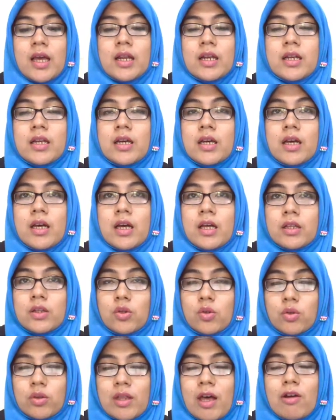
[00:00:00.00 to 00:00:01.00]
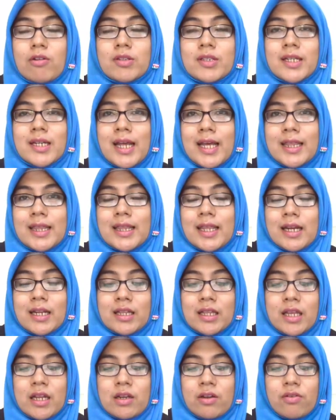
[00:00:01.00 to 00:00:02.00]
the
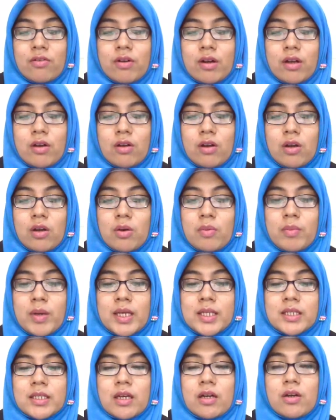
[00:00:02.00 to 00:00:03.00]
2013 curriculum is a